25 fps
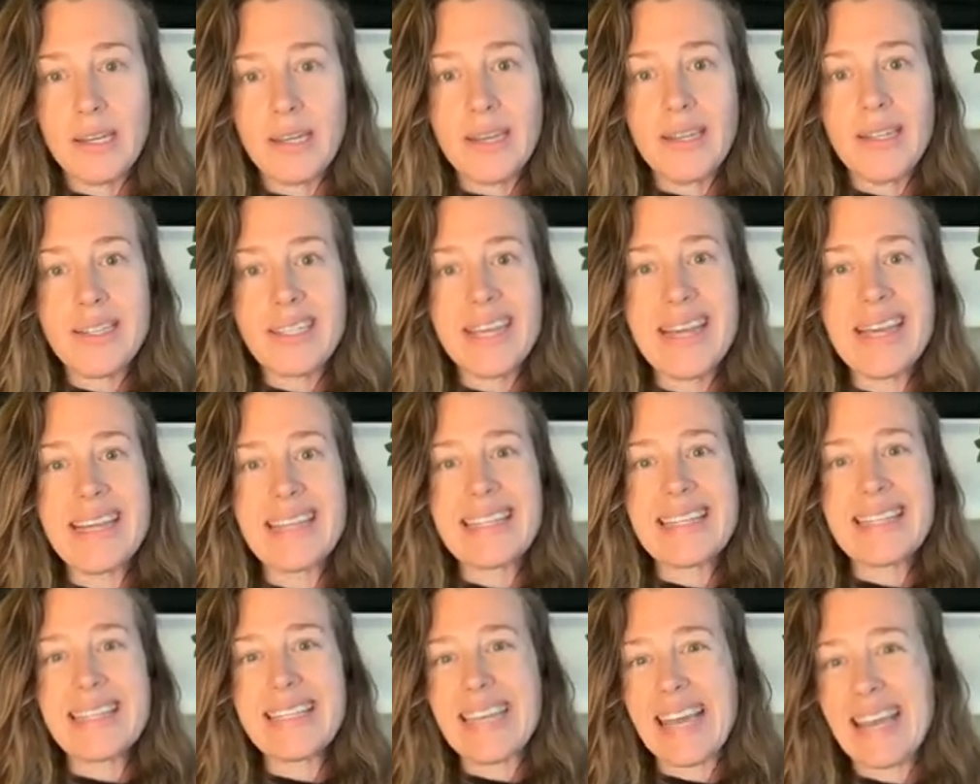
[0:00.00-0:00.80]
It
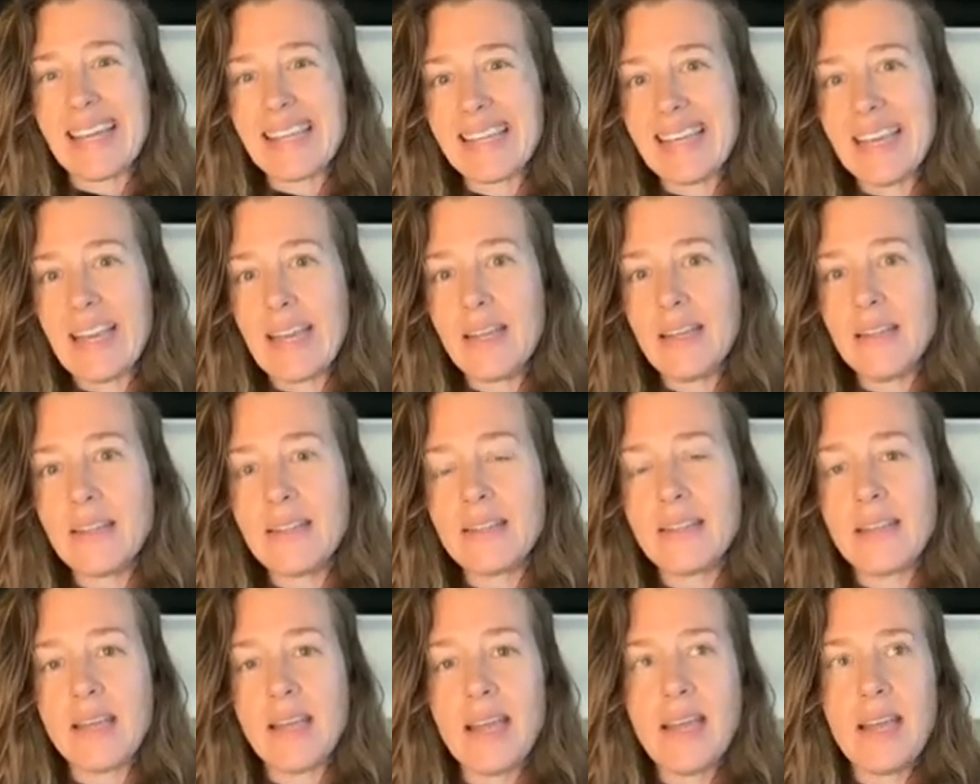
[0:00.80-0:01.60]
takes
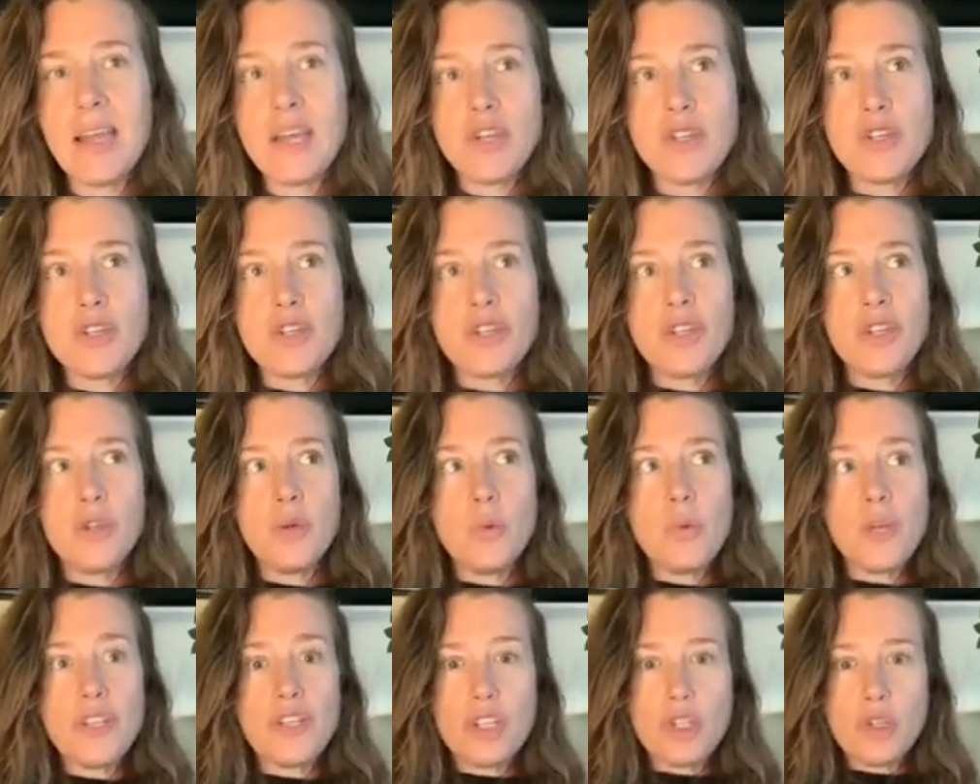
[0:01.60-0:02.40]
decades
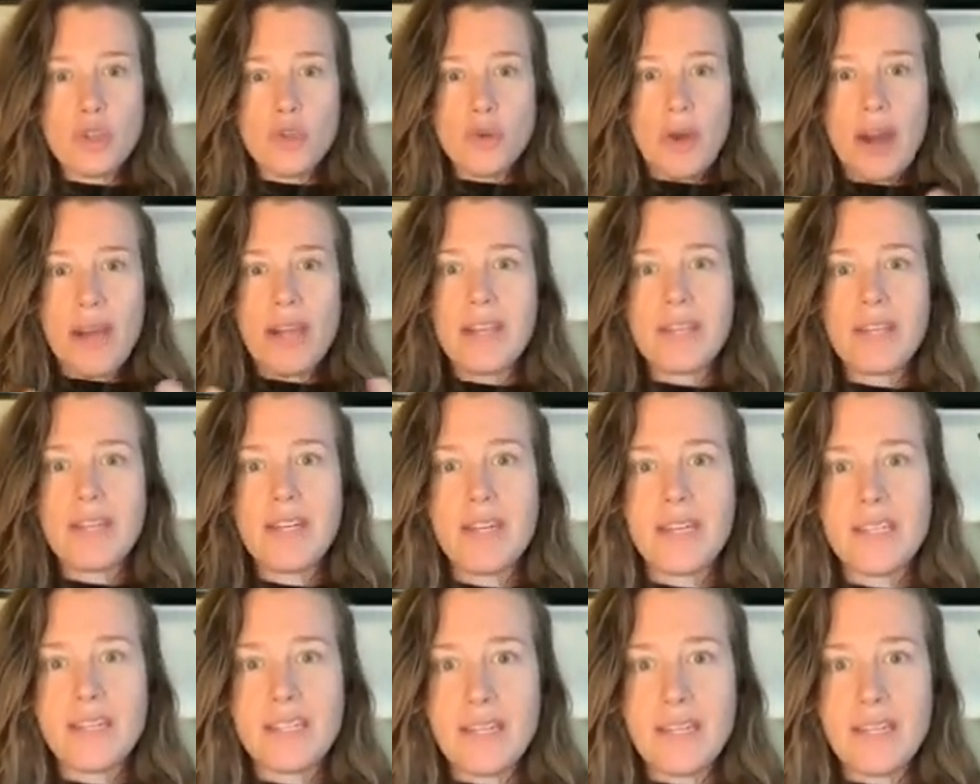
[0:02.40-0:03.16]
to strengthen its